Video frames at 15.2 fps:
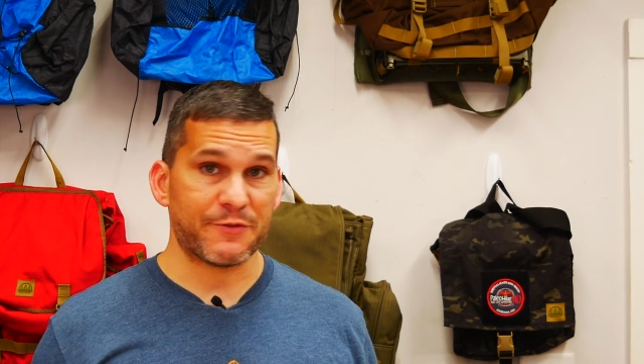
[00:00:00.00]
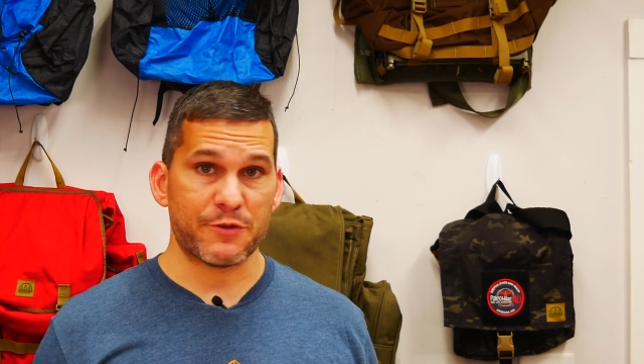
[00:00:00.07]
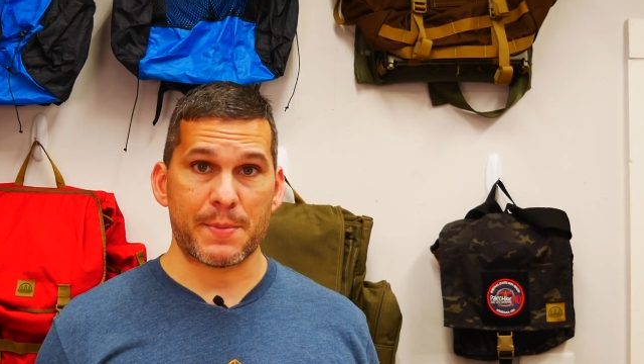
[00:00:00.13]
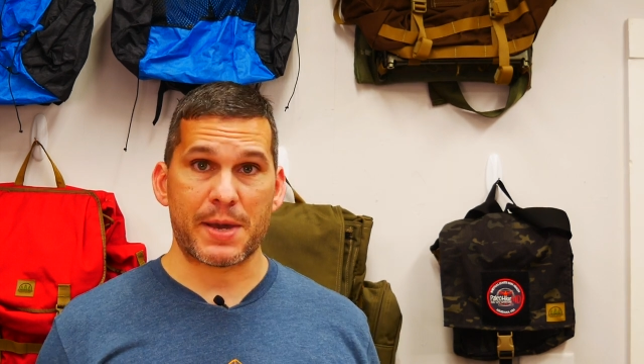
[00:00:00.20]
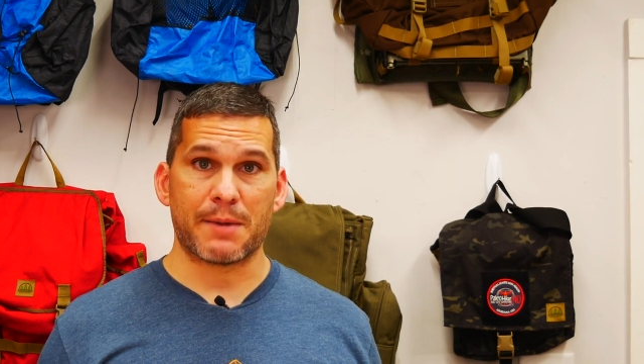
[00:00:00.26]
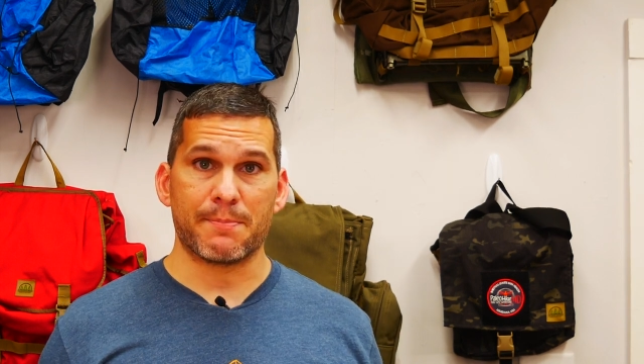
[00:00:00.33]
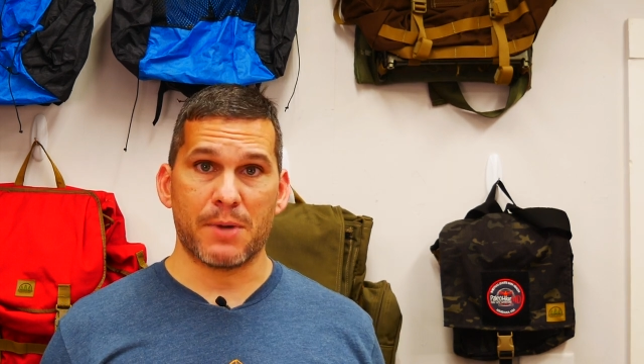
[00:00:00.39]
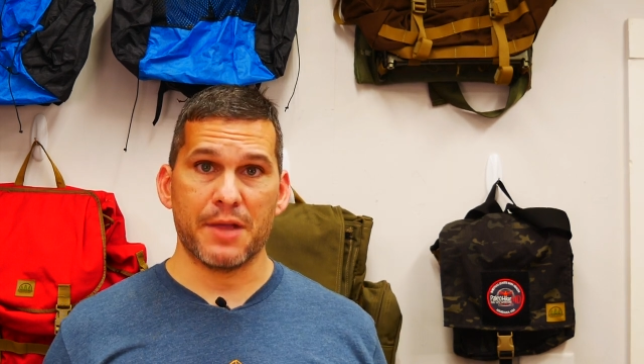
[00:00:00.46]
for
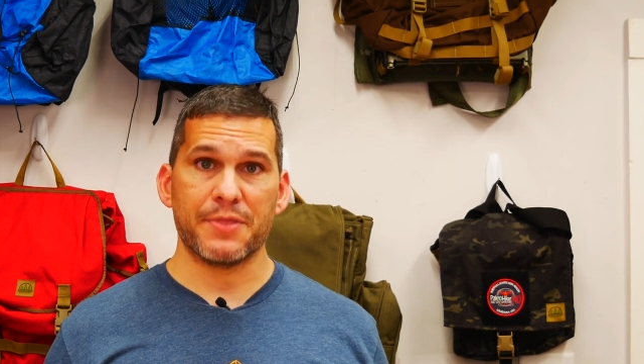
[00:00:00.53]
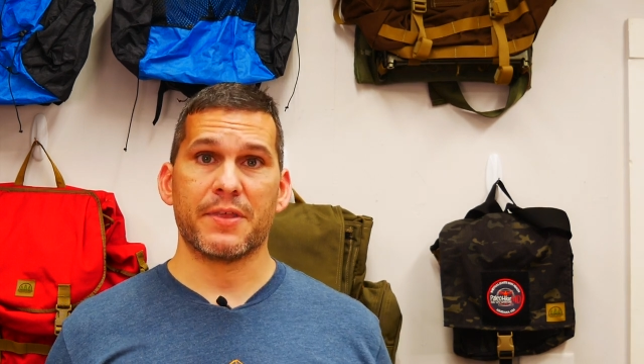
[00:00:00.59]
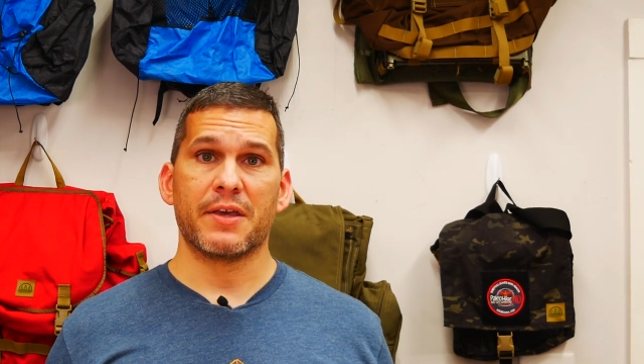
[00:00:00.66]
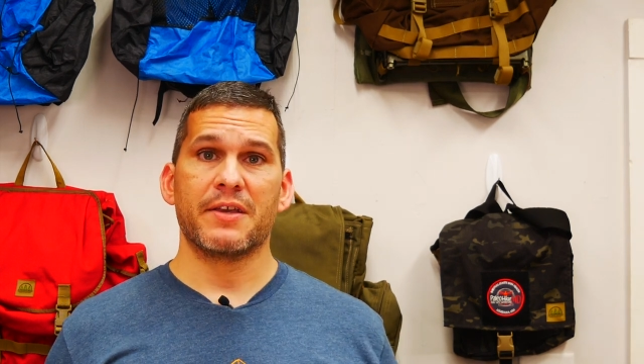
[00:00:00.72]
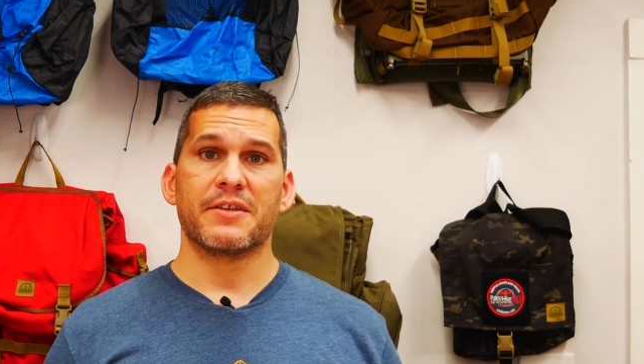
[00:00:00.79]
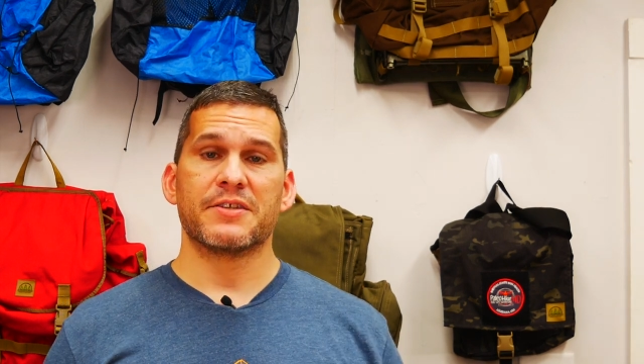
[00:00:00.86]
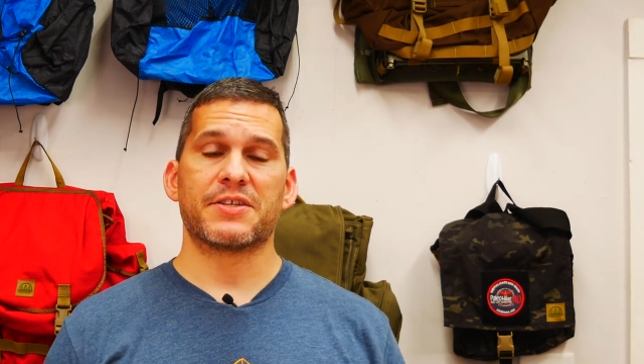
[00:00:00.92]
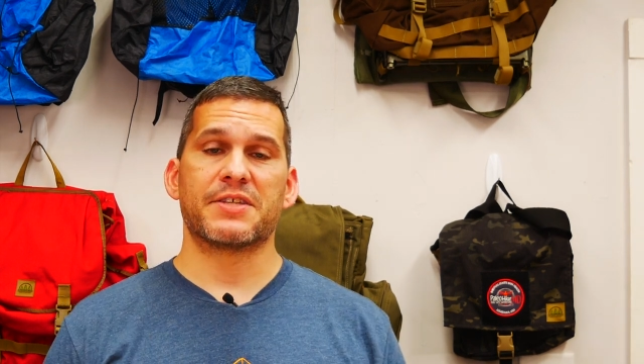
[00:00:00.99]
about a month
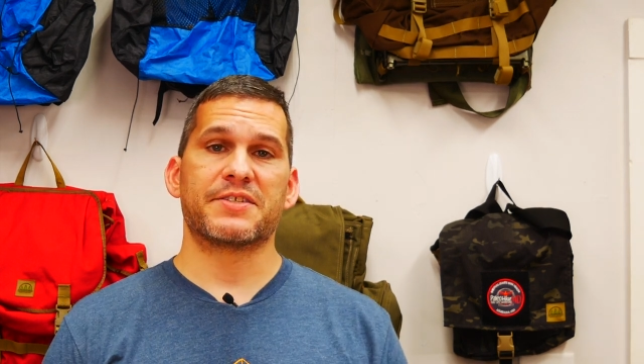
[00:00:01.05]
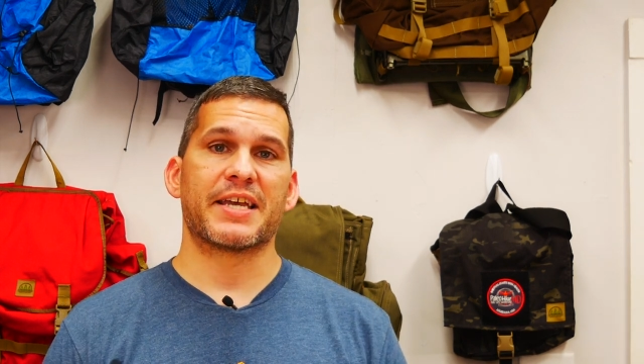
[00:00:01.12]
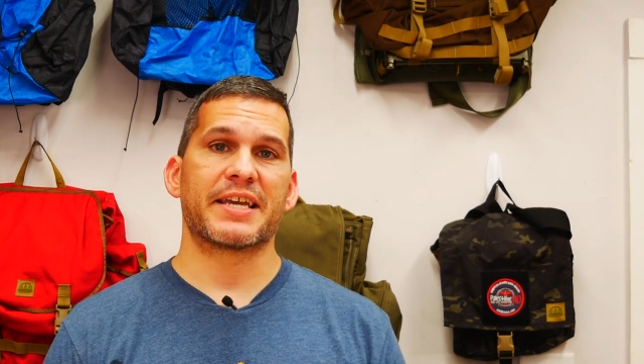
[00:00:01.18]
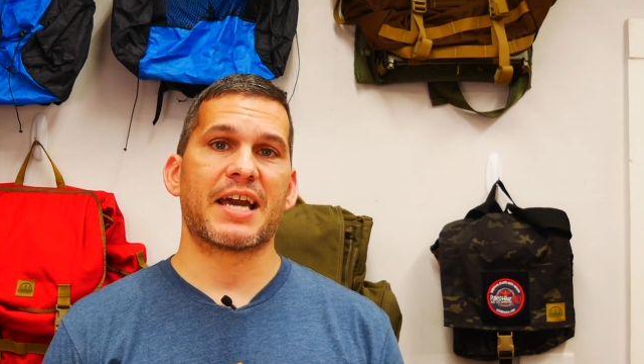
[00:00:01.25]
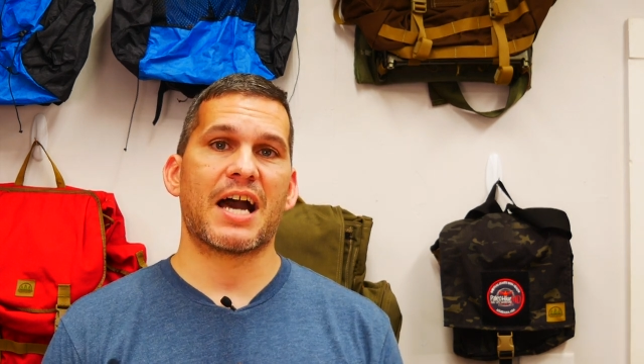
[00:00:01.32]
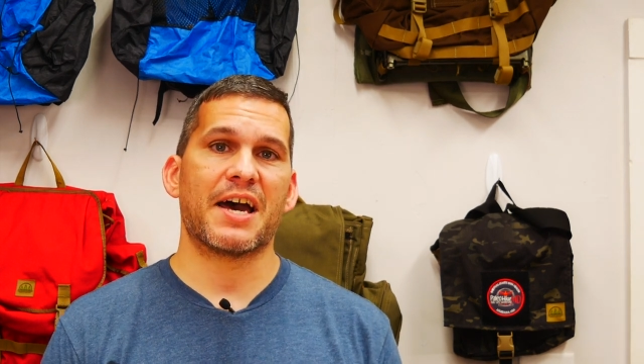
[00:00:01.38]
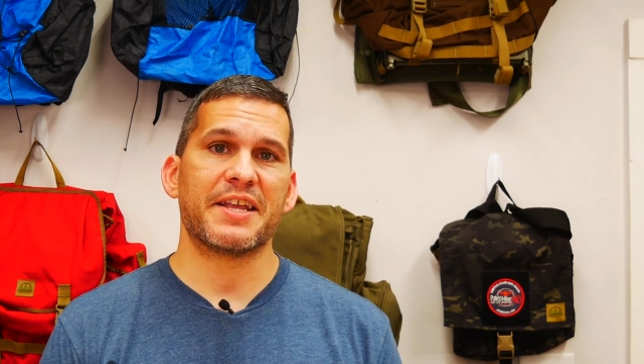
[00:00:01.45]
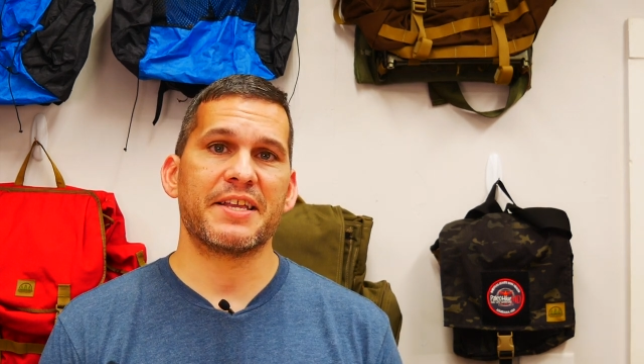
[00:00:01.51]
since I
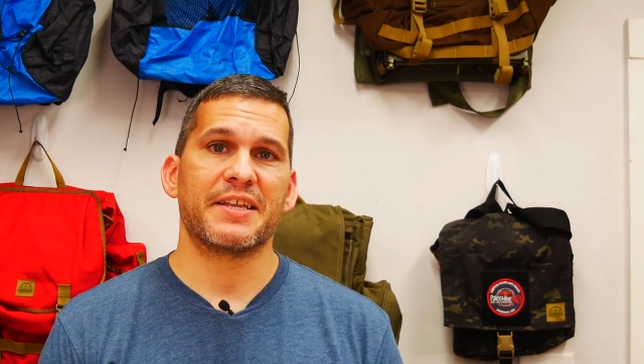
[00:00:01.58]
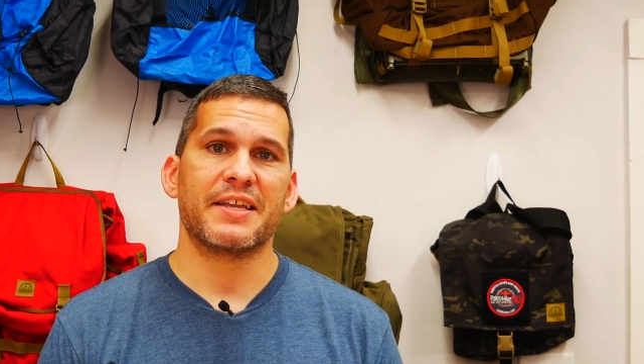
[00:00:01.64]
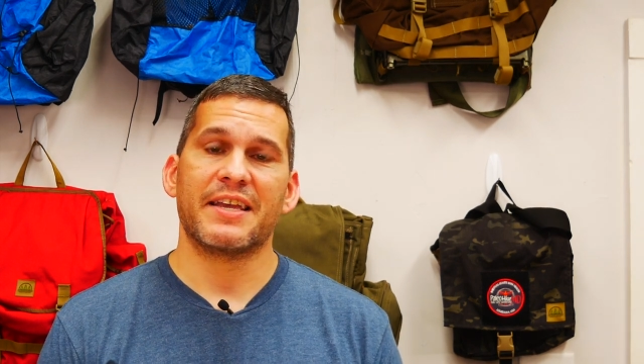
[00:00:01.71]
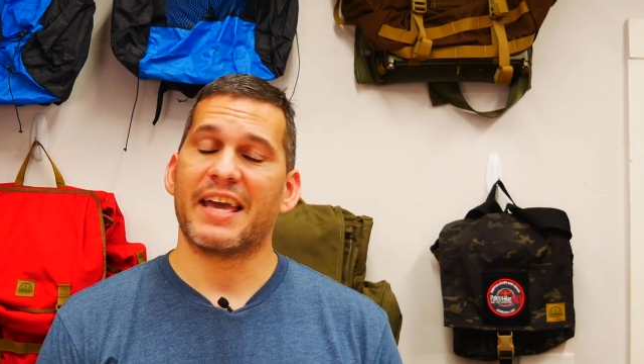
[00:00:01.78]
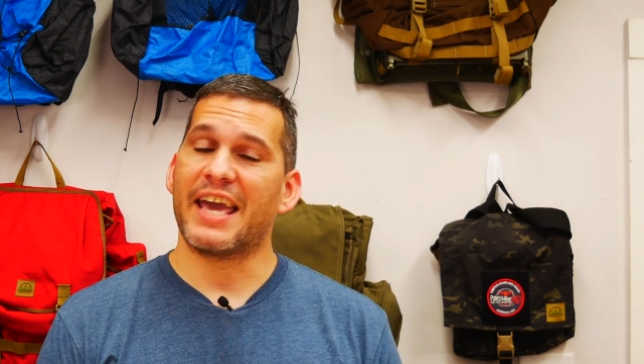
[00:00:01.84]
got it